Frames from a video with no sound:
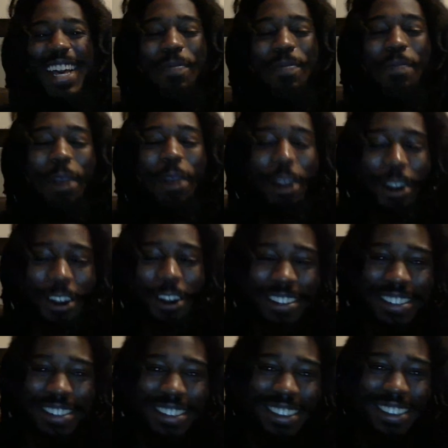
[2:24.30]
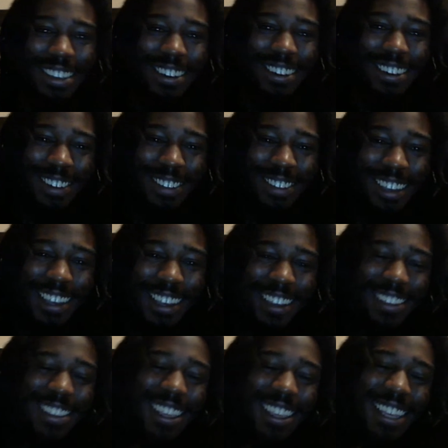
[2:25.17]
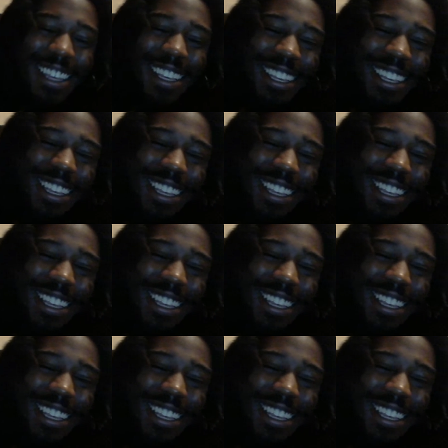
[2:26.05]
Birds are reptiles.